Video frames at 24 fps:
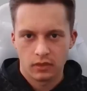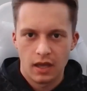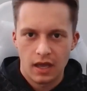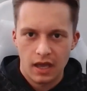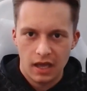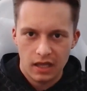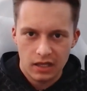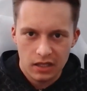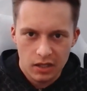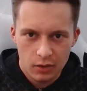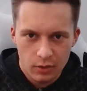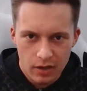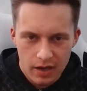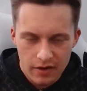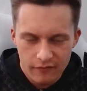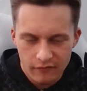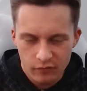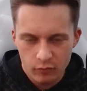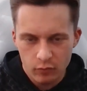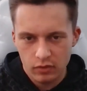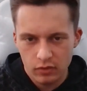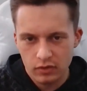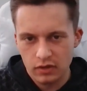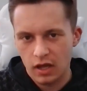Hello
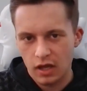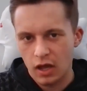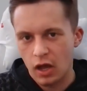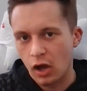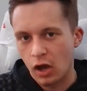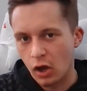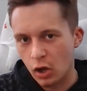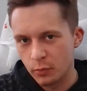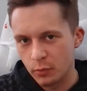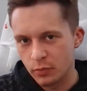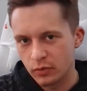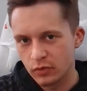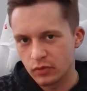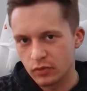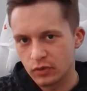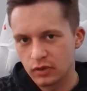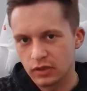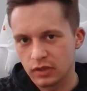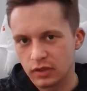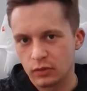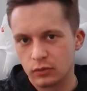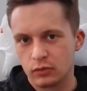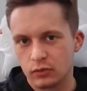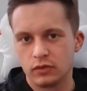everyone, hope you're all
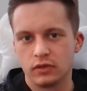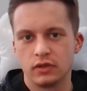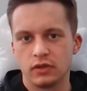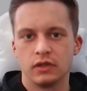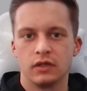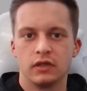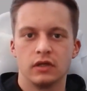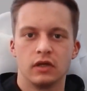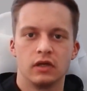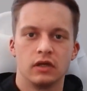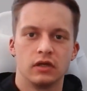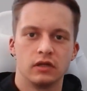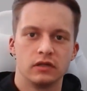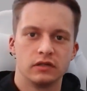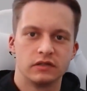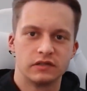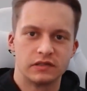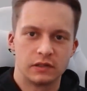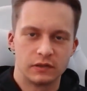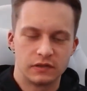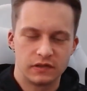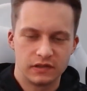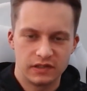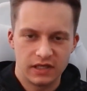good.
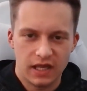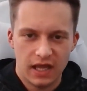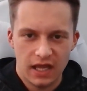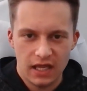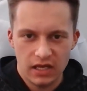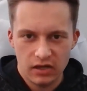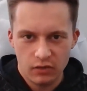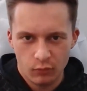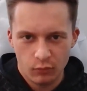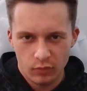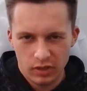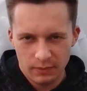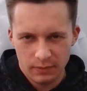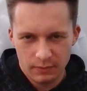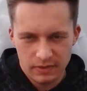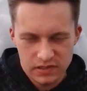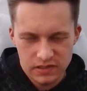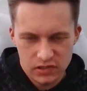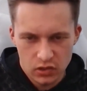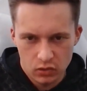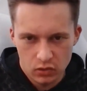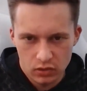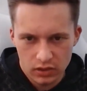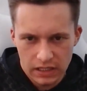So today we're going to be
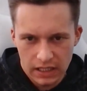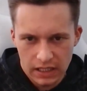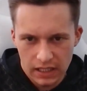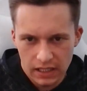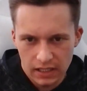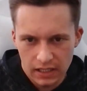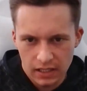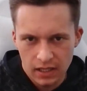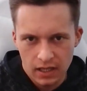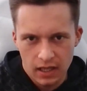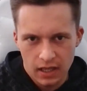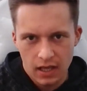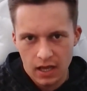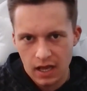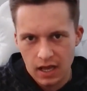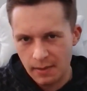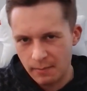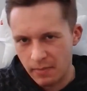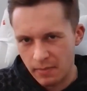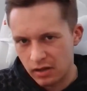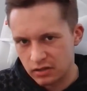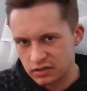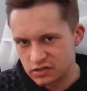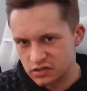talking
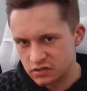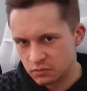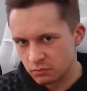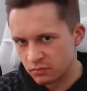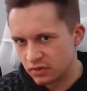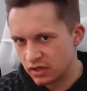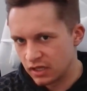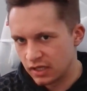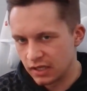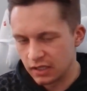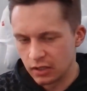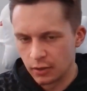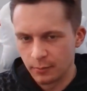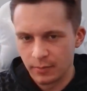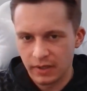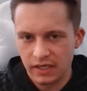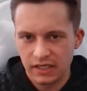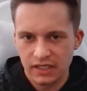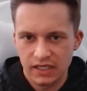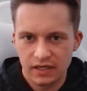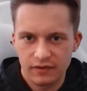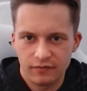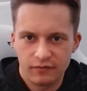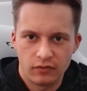about something a little bit
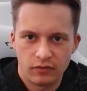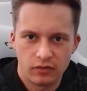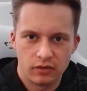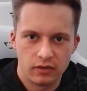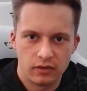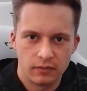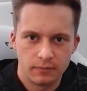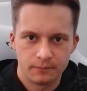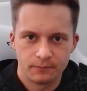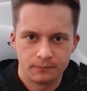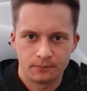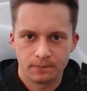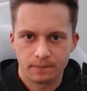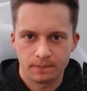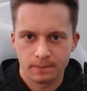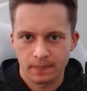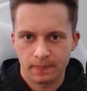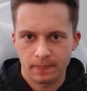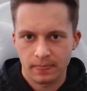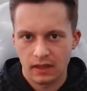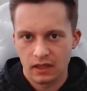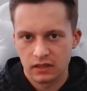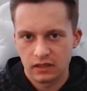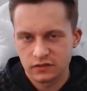different.
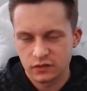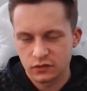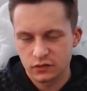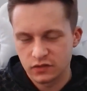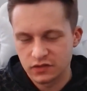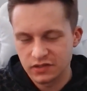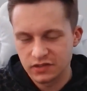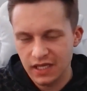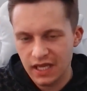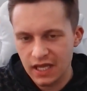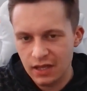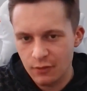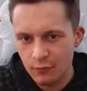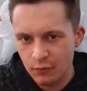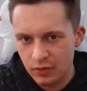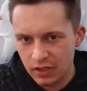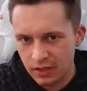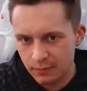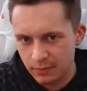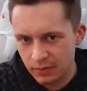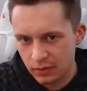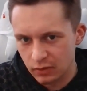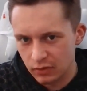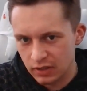So today we're going to
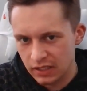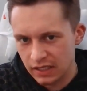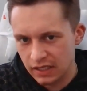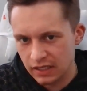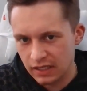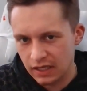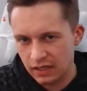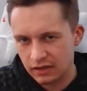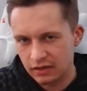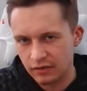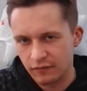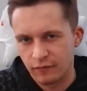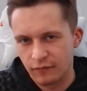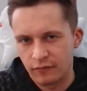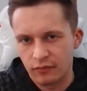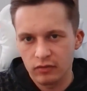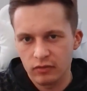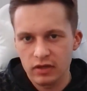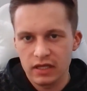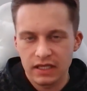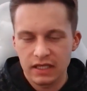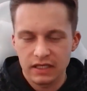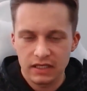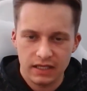be looking at the three
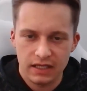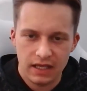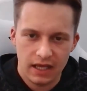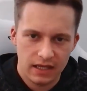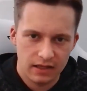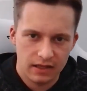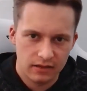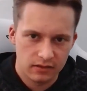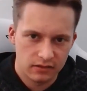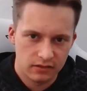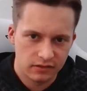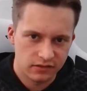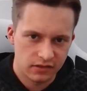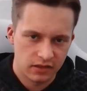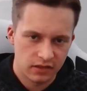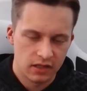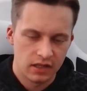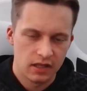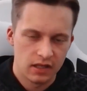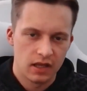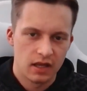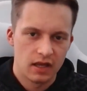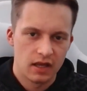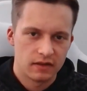indicators
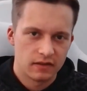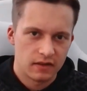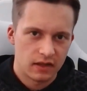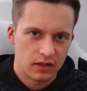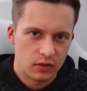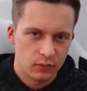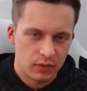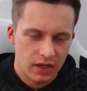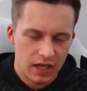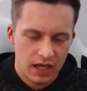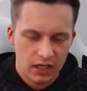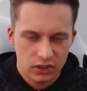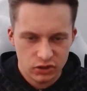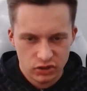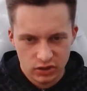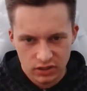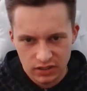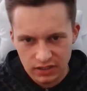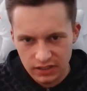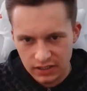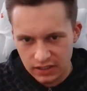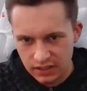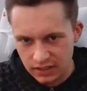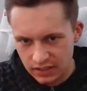that you
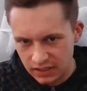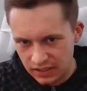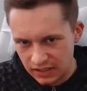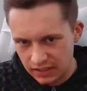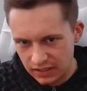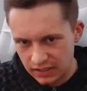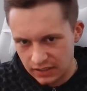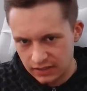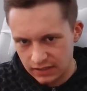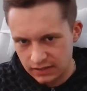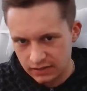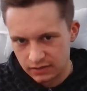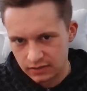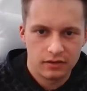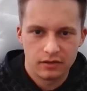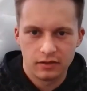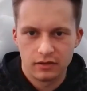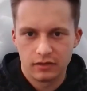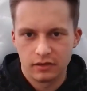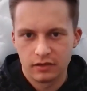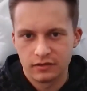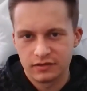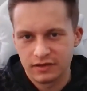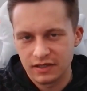actually need.
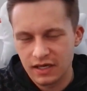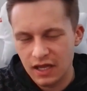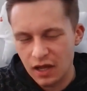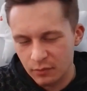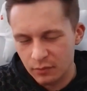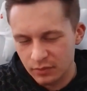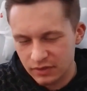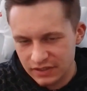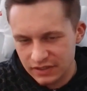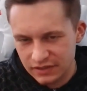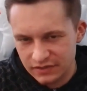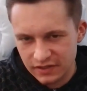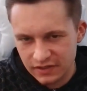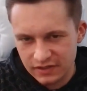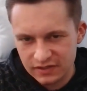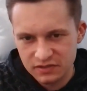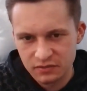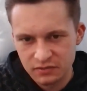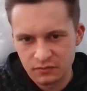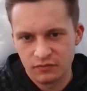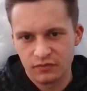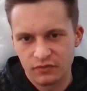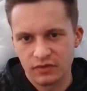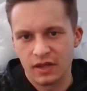So now I'm going to say
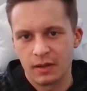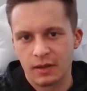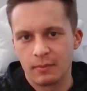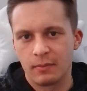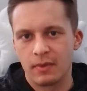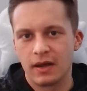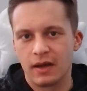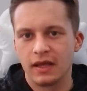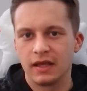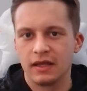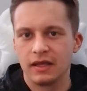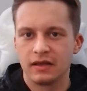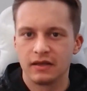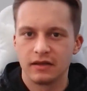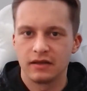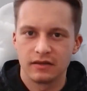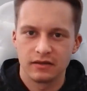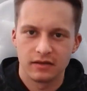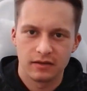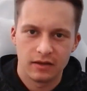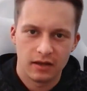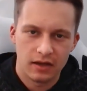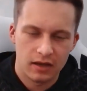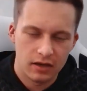something that might
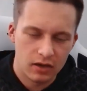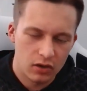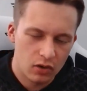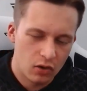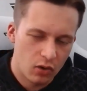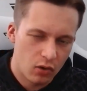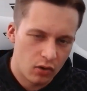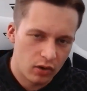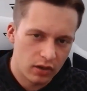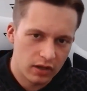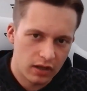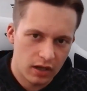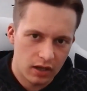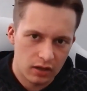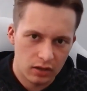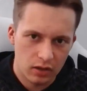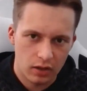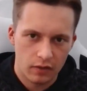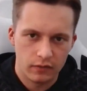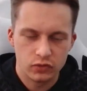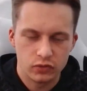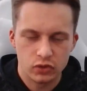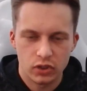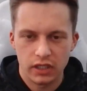annoy a
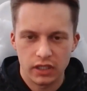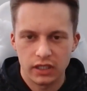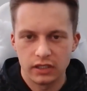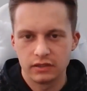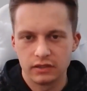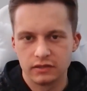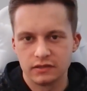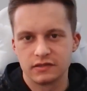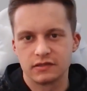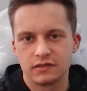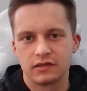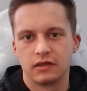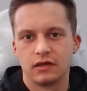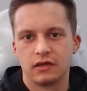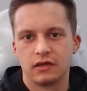lot of traders.